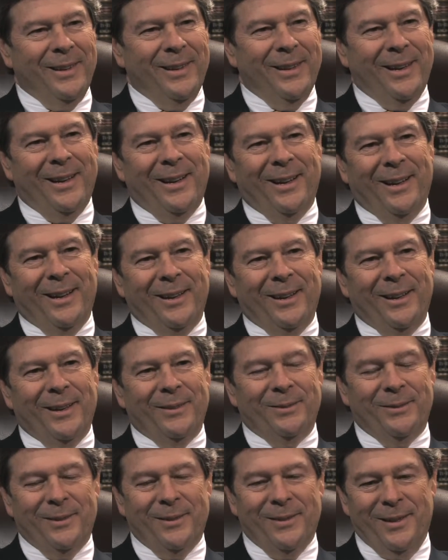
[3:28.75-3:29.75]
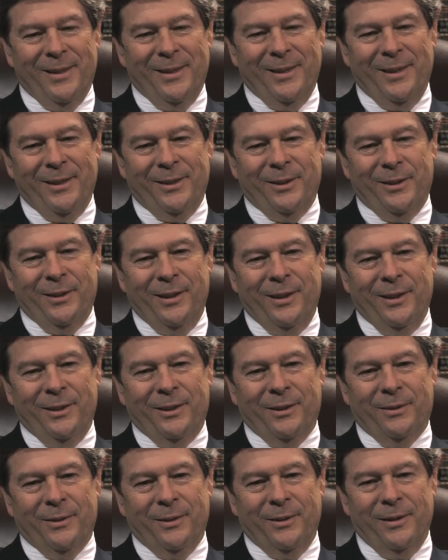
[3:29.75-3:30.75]
Uh, it's
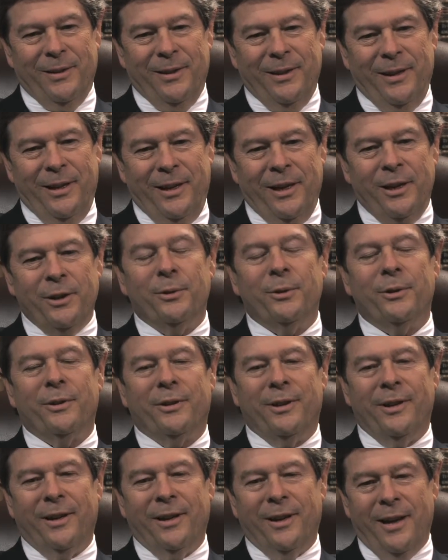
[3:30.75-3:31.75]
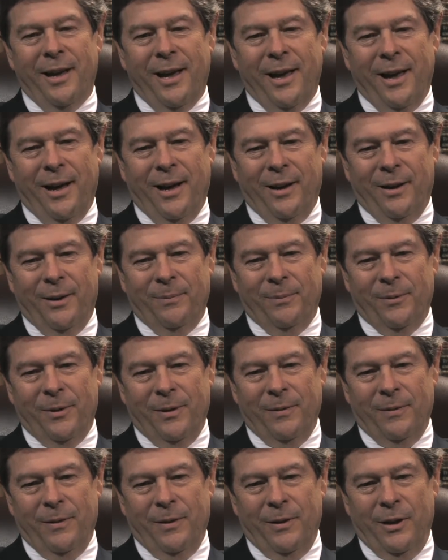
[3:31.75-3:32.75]
it's interesting how
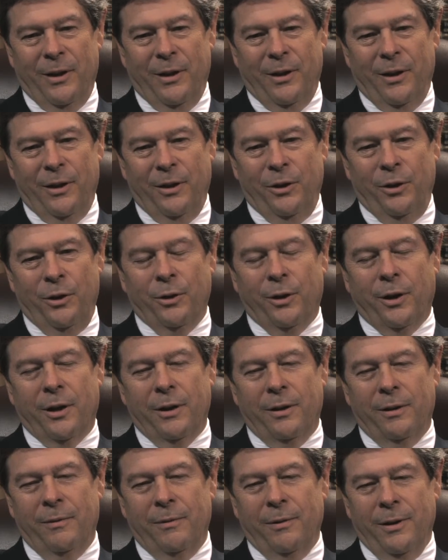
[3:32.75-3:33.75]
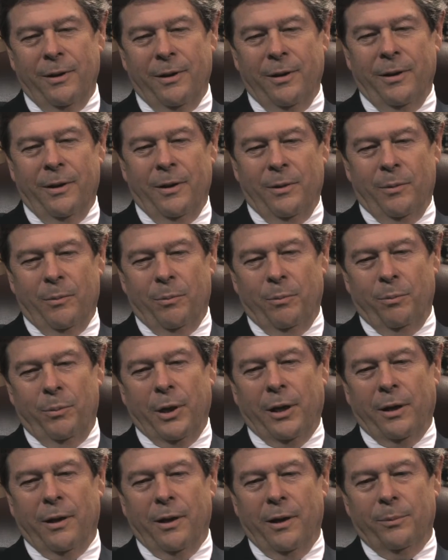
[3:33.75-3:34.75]
you can
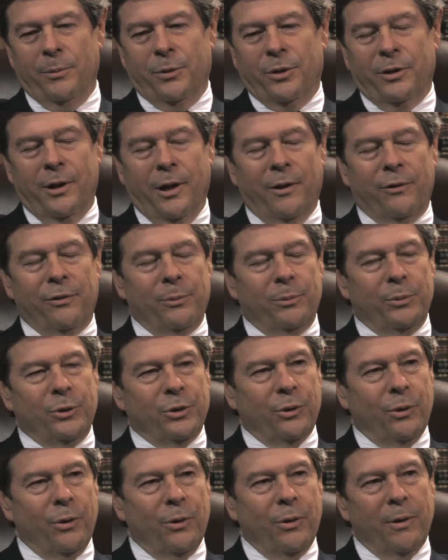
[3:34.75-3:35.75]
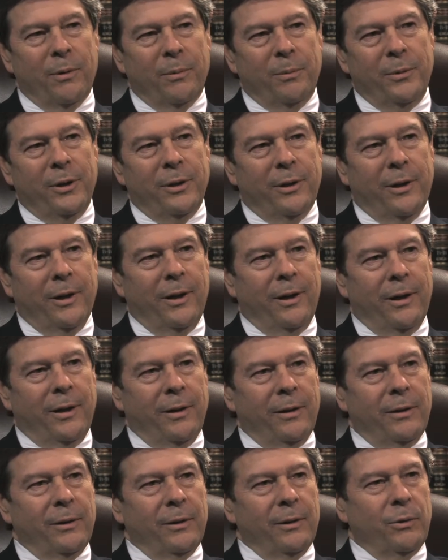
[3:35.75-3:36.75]
become self absorbed
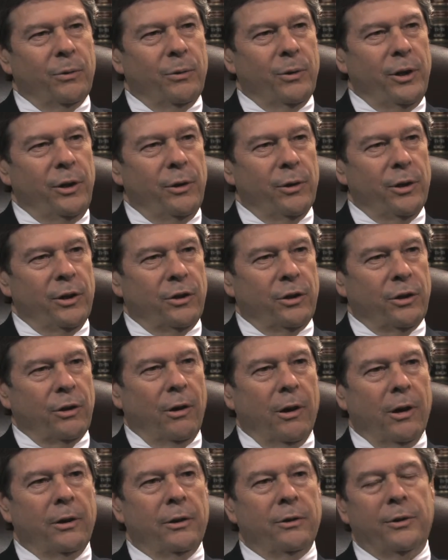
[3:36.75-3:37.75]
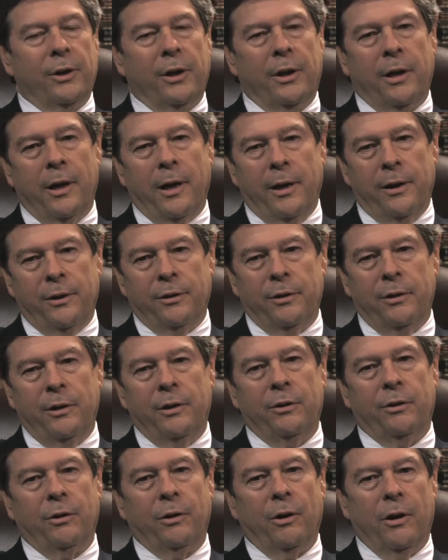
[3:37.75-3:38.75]
uh, when you're in charge of a case and
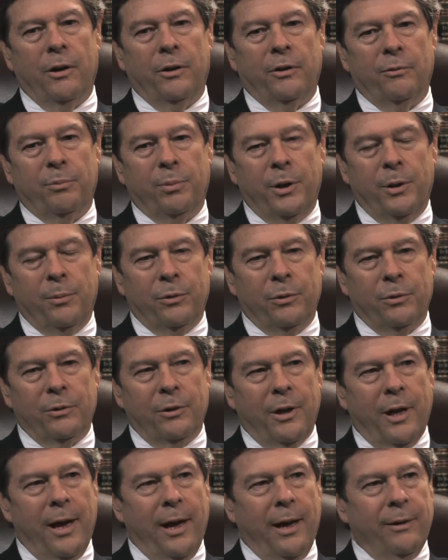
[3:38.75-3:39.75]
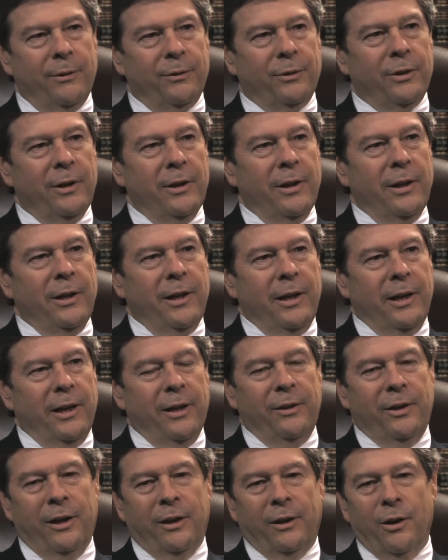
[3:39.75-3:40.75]
in charge of people's lives,
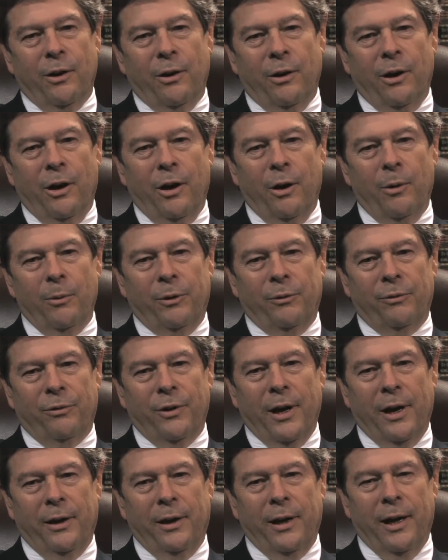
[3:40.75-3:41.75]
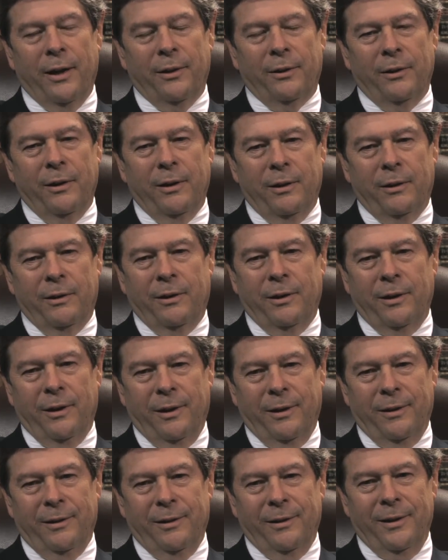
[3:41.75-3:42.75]
and then go home and find out that.
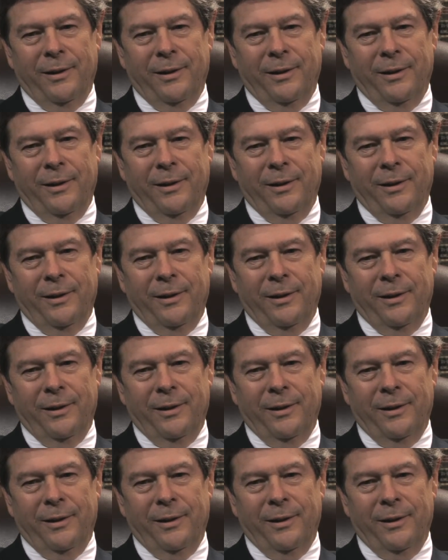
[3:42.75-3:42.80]
Uh,